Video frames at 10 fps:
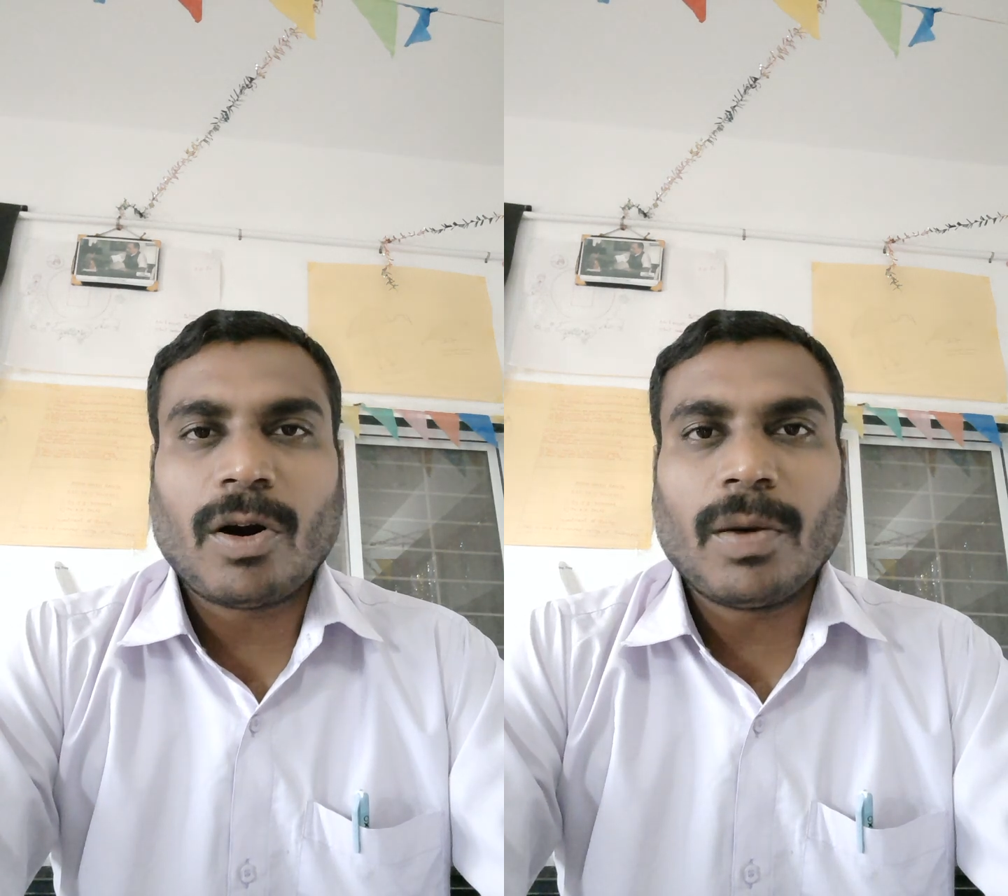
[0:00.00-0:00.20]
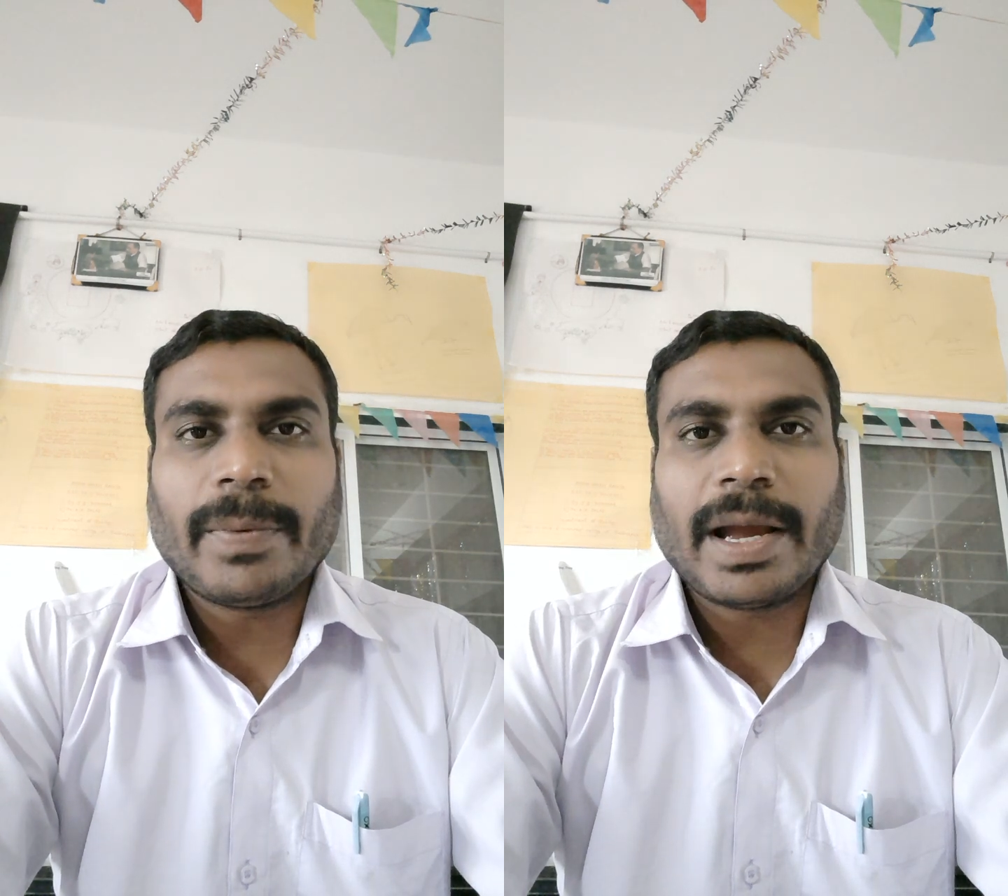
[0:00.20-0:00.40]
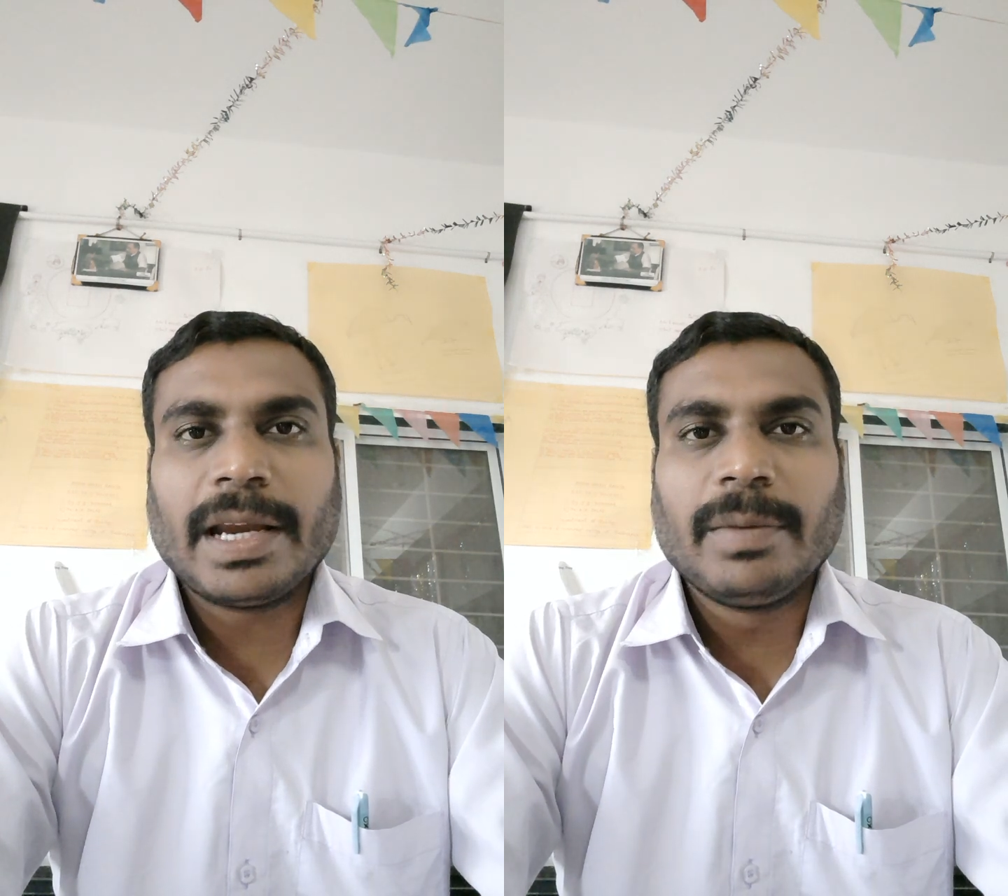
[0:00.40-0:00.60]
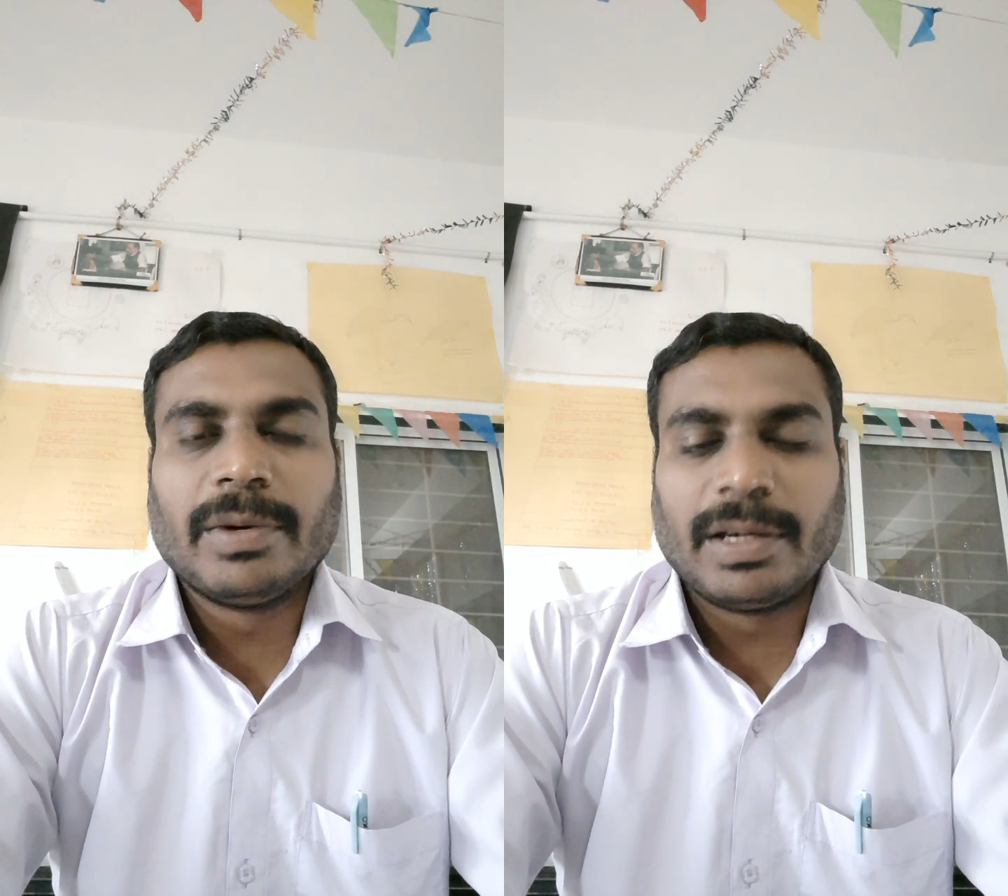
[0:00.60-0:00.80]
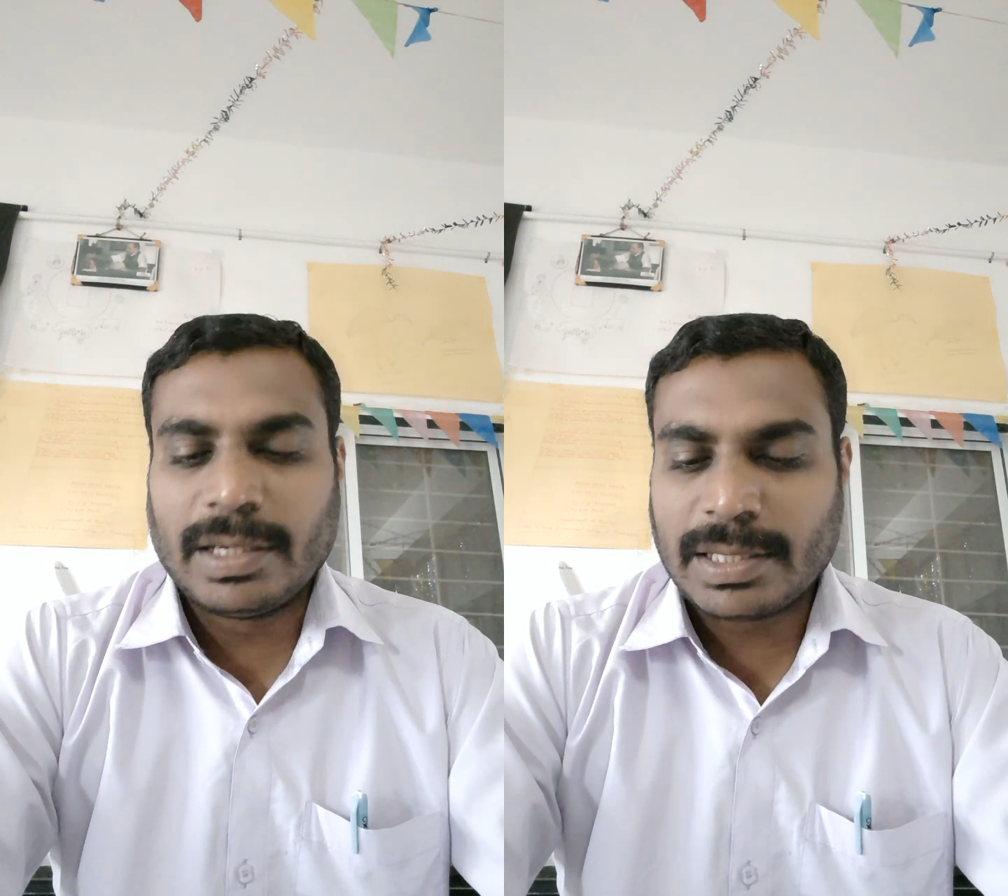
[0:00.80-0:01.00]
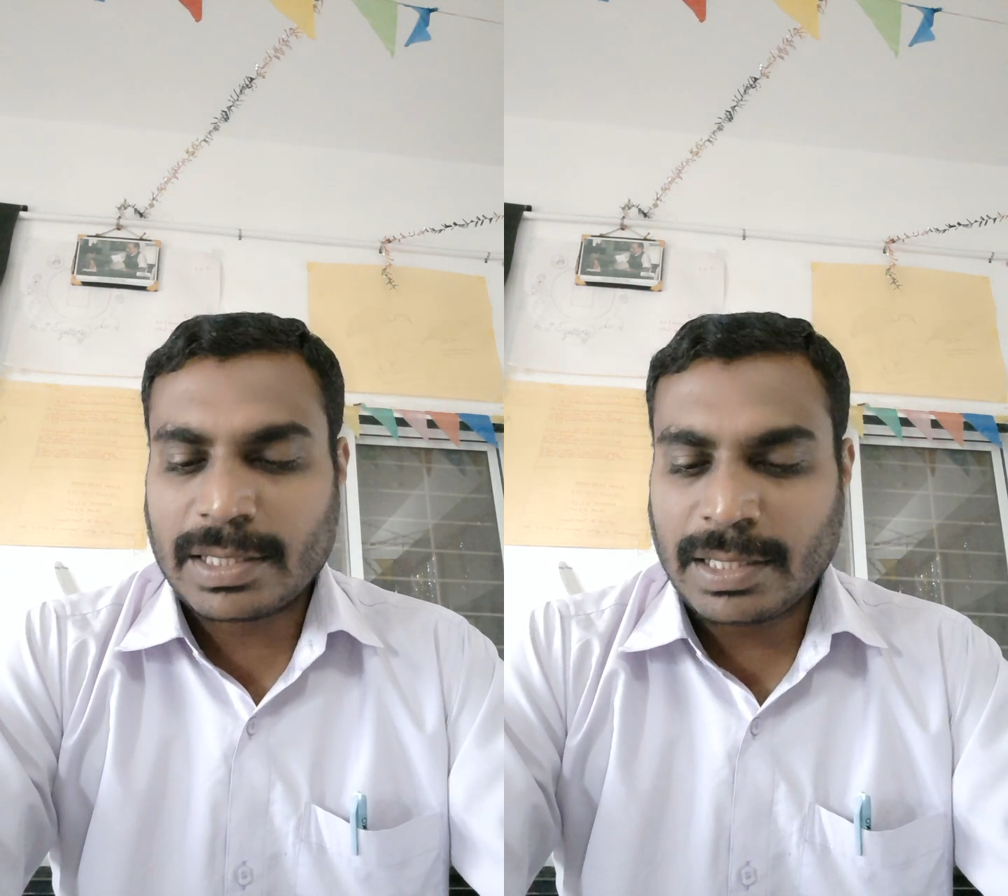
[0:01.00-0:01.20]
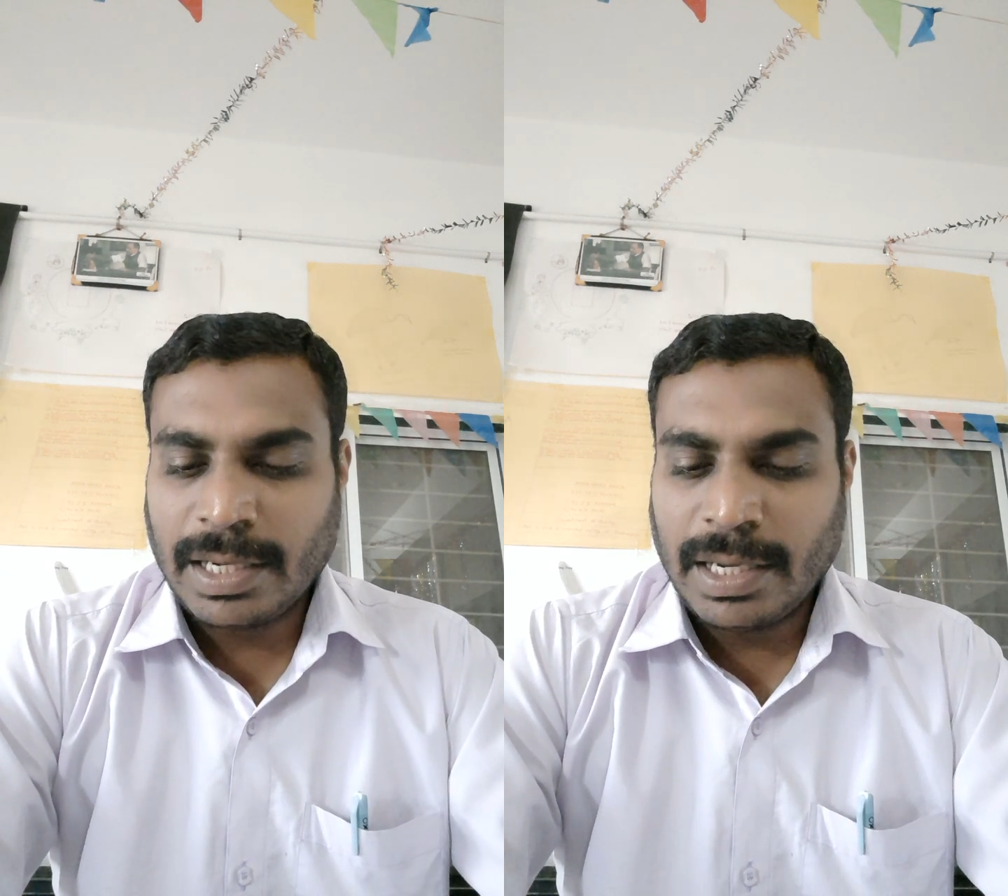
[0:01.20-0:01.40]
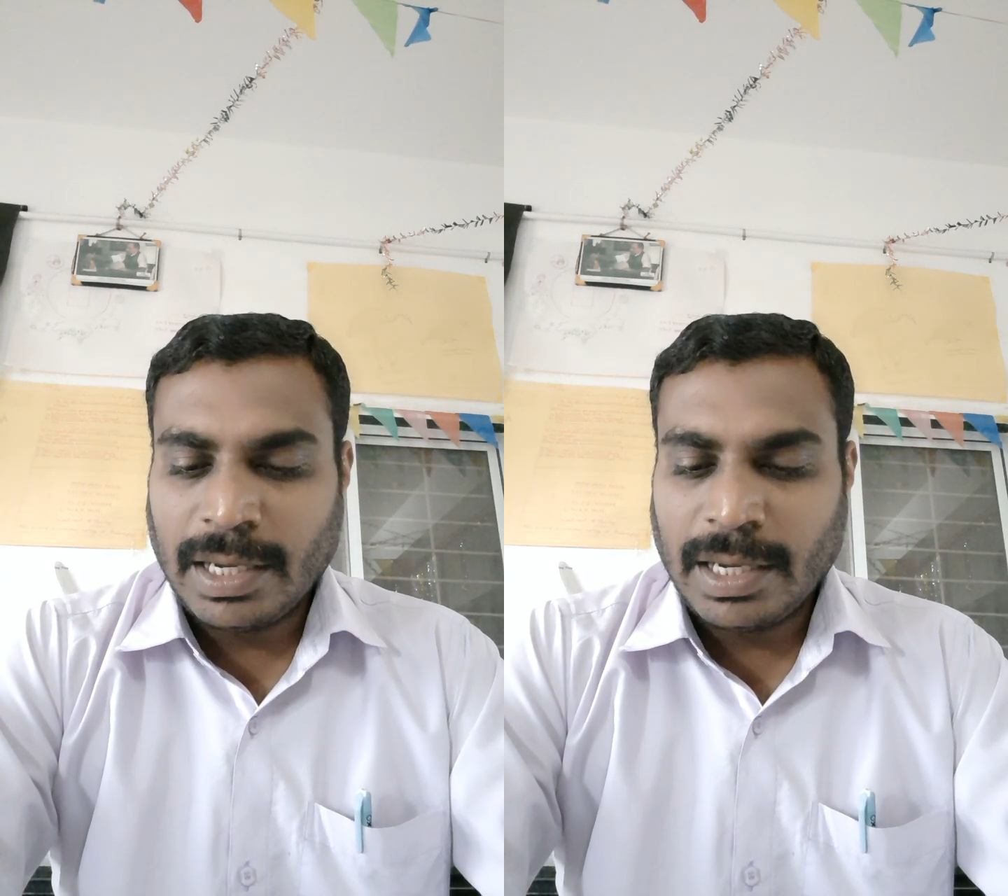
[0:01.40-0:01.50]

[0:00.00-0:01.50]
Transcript: of animals,